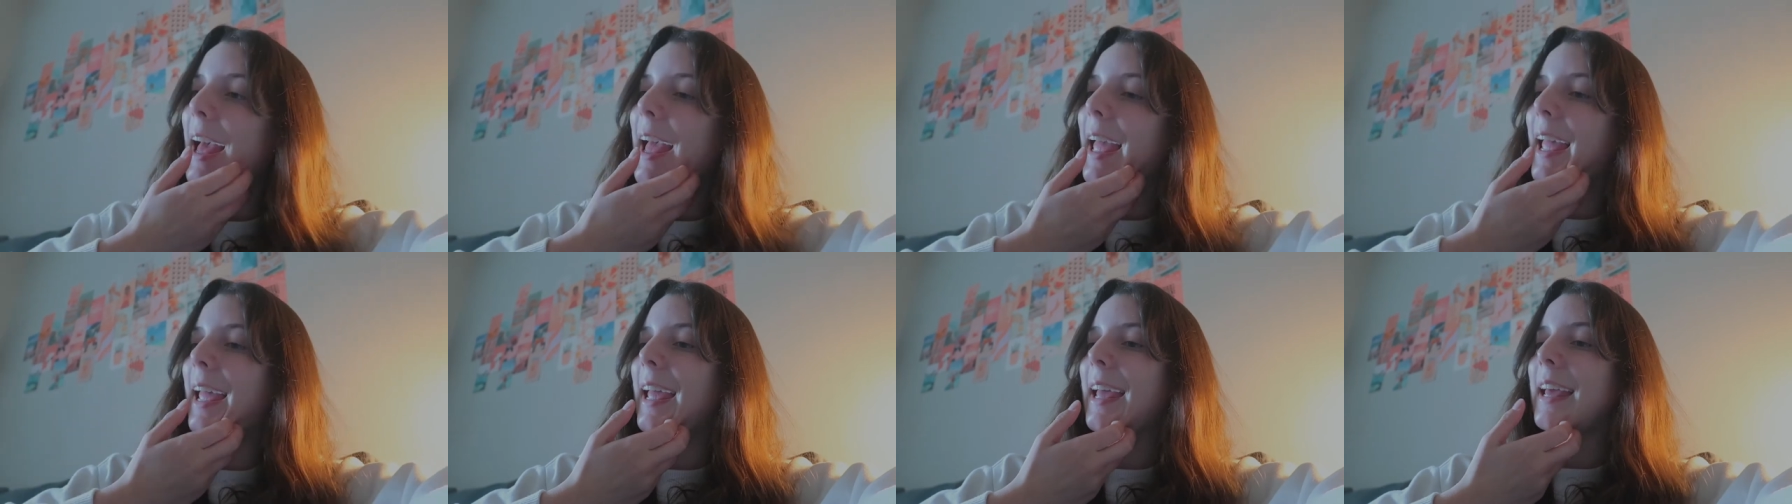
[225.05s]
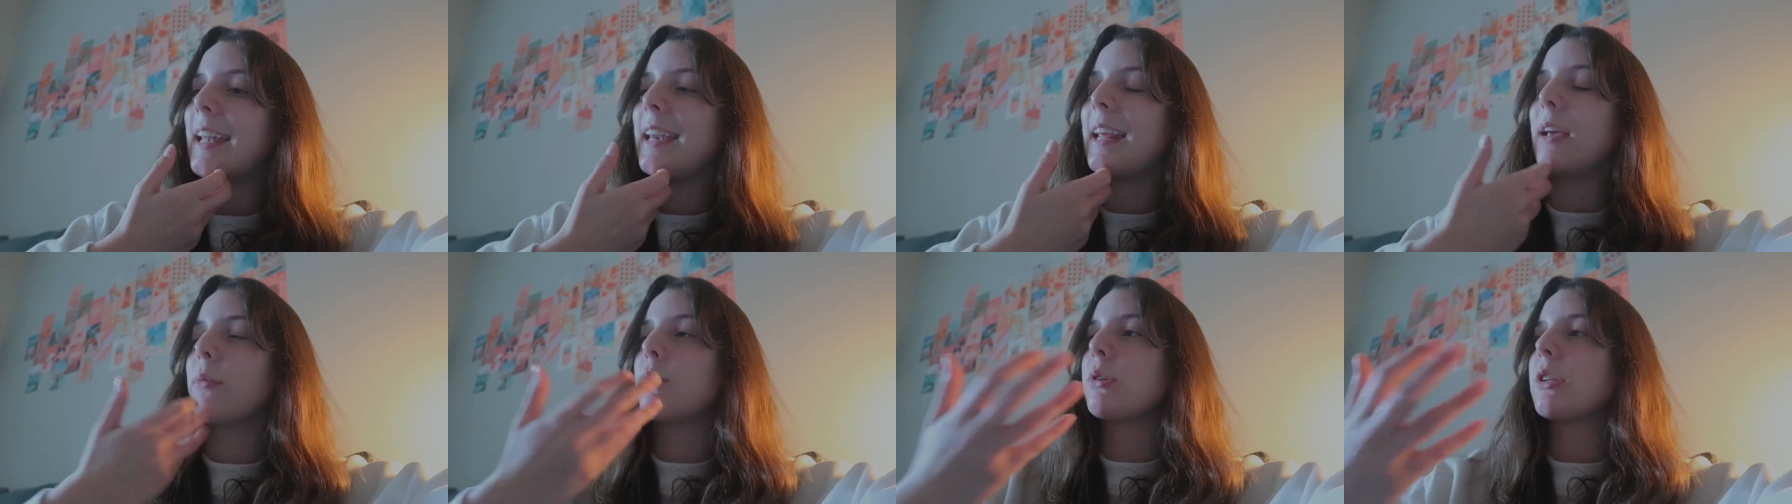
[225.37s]

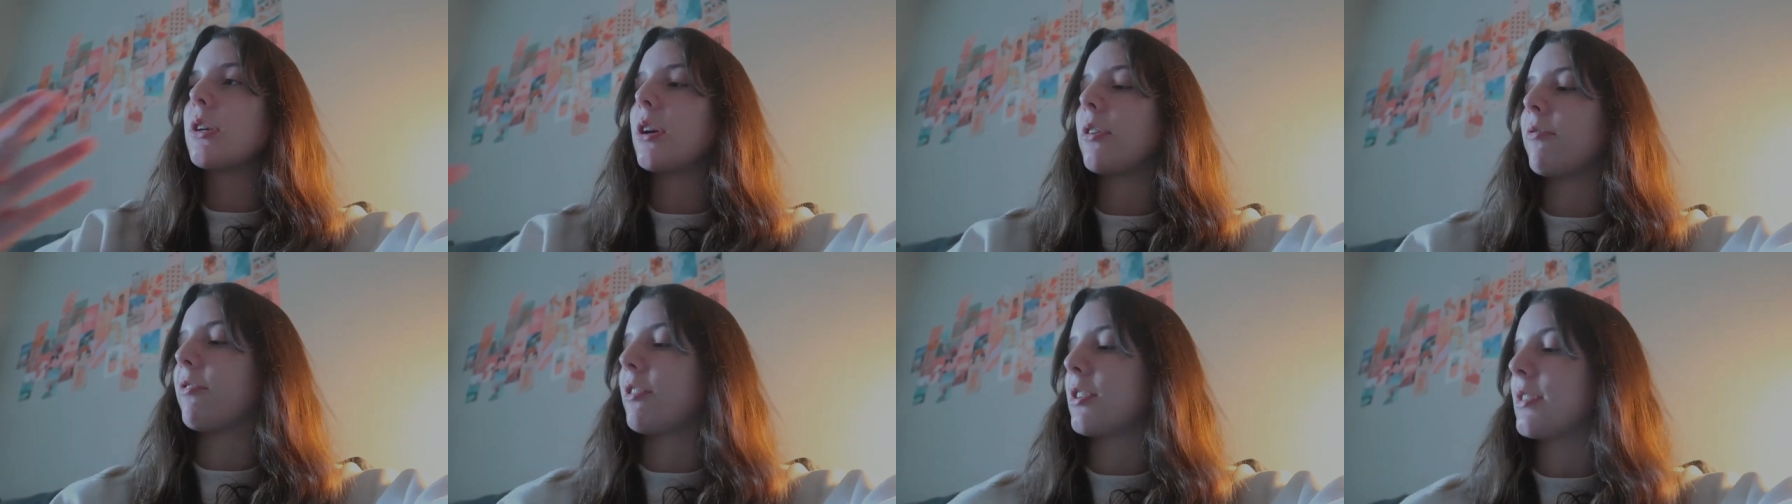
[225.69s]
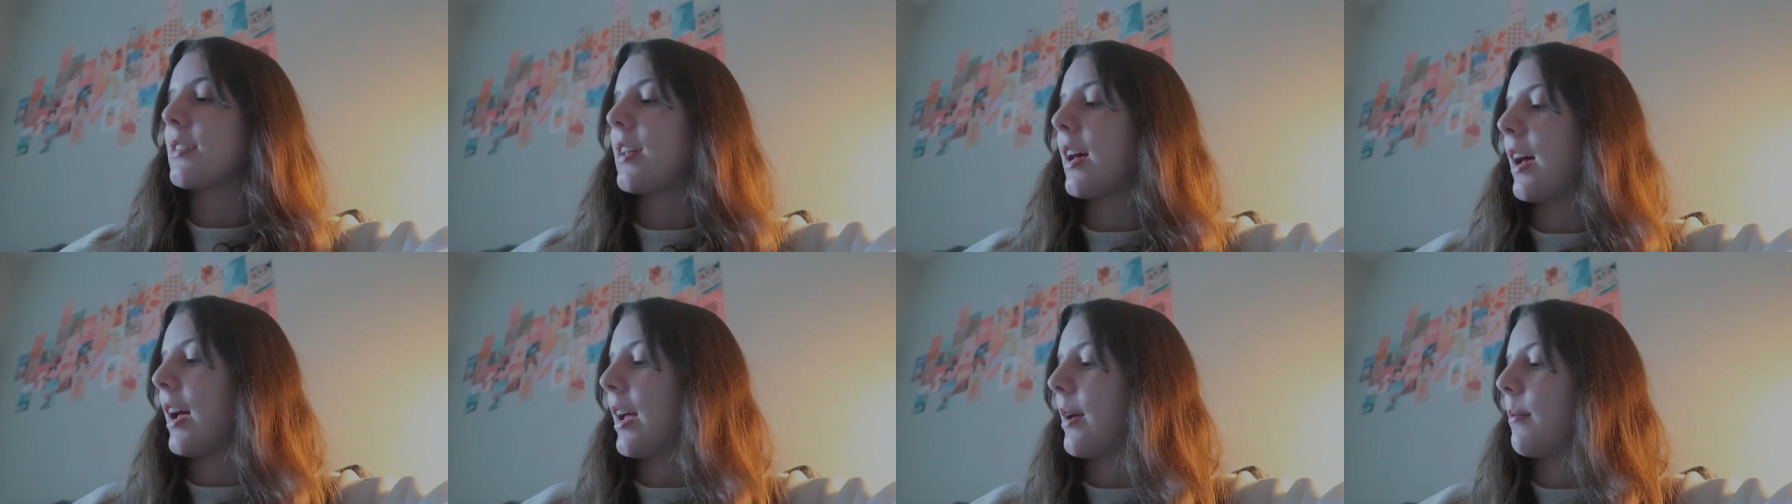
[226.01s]
and it was her
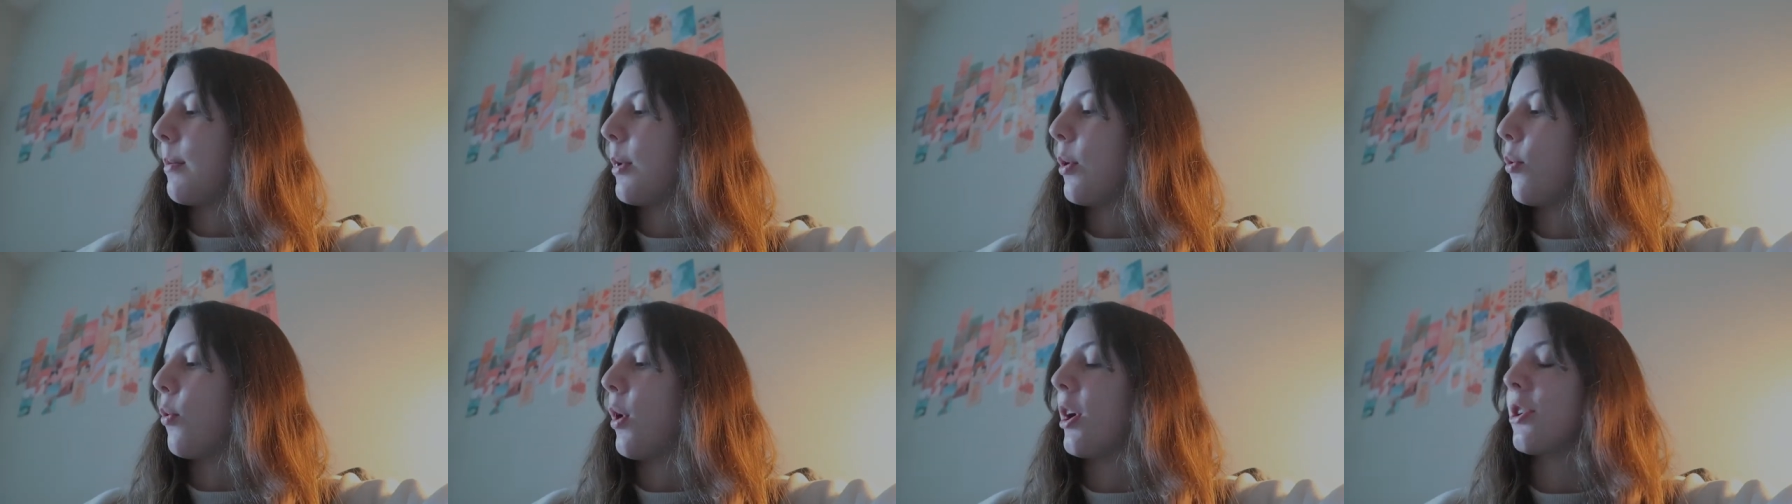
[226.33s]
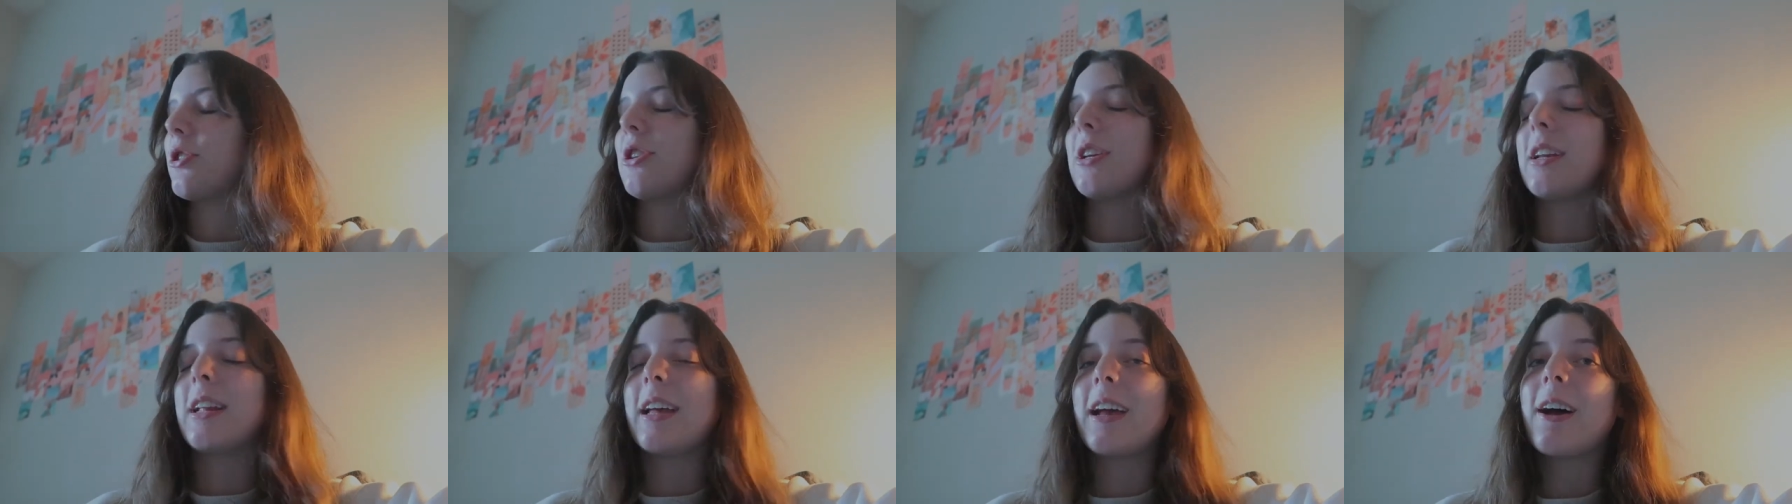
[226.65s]
first time
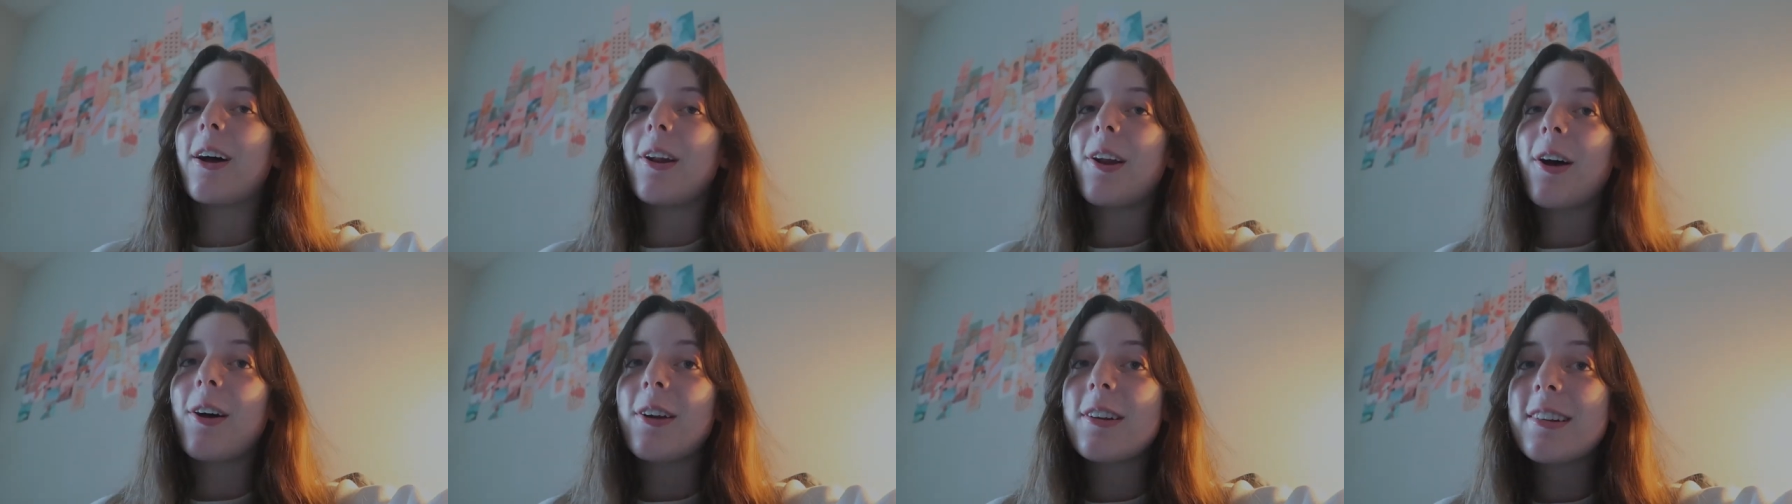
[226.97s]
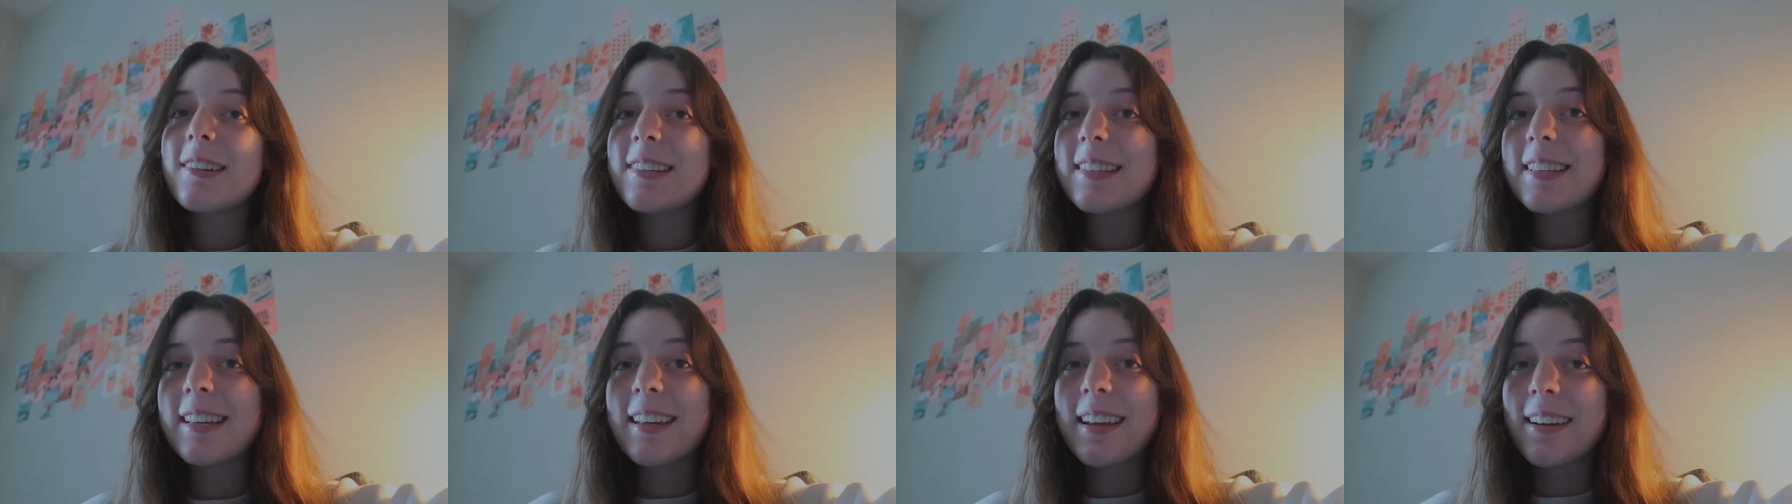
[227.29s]
watching it and
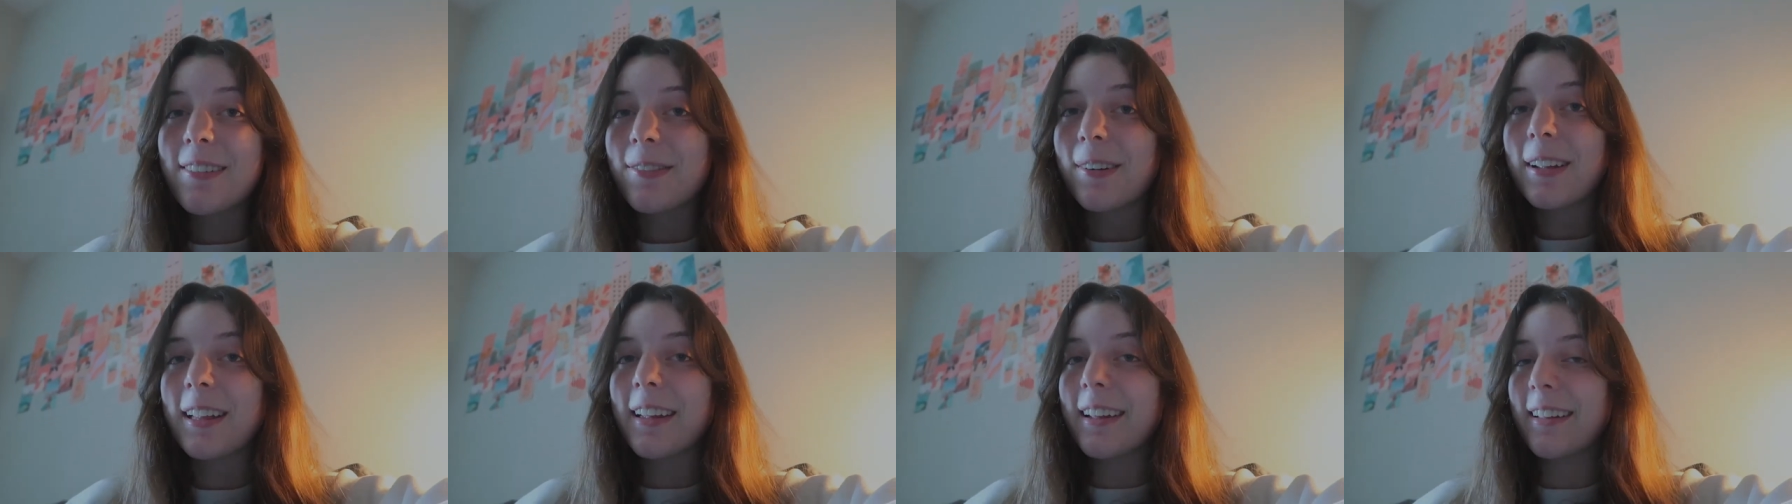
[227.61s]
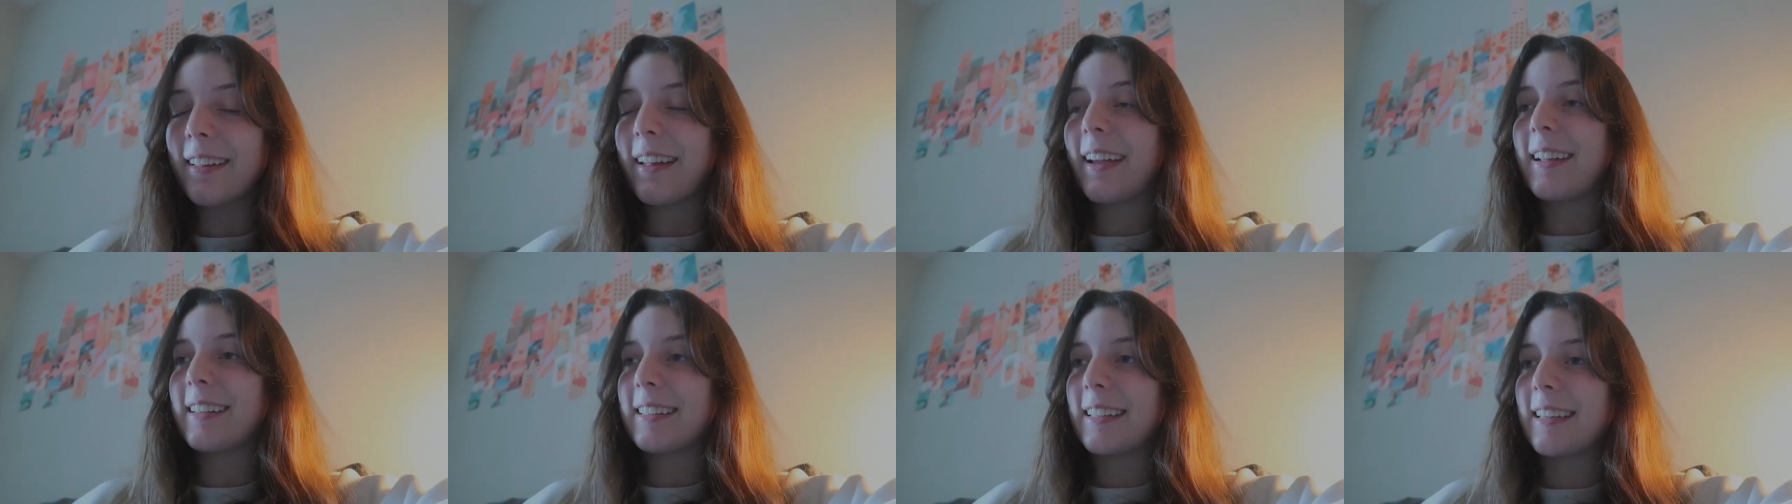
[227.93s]
honestly I really
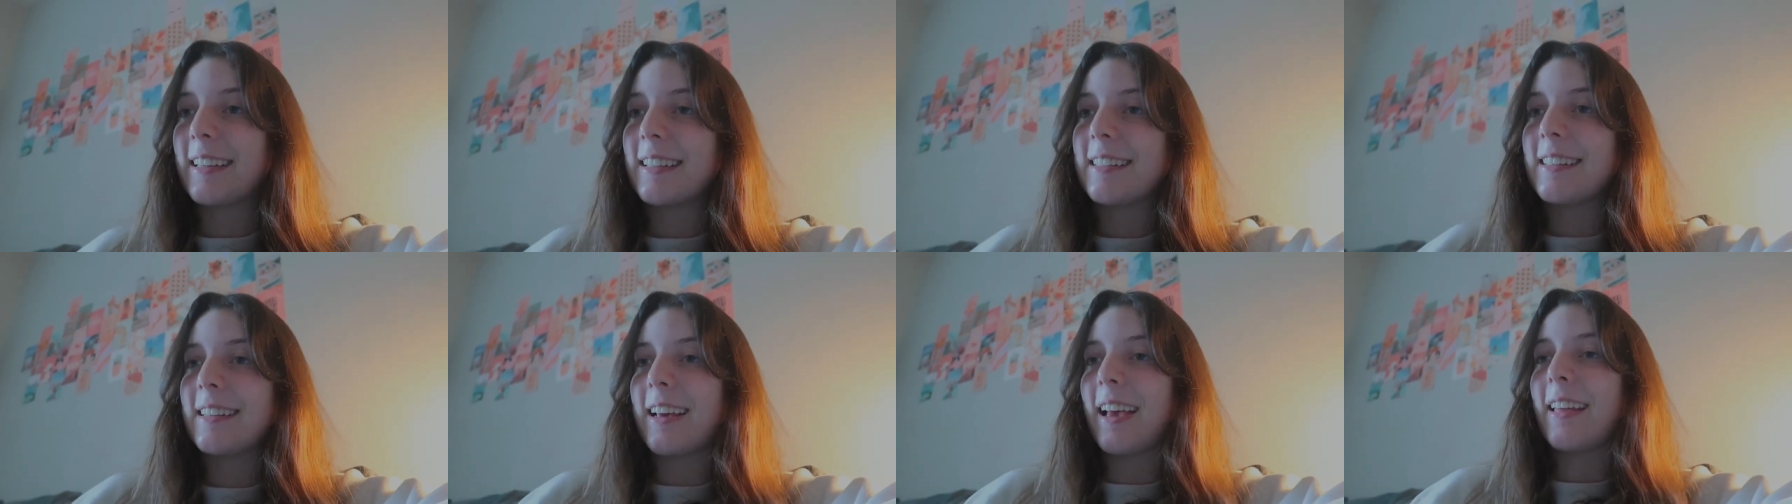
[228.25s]
liked it.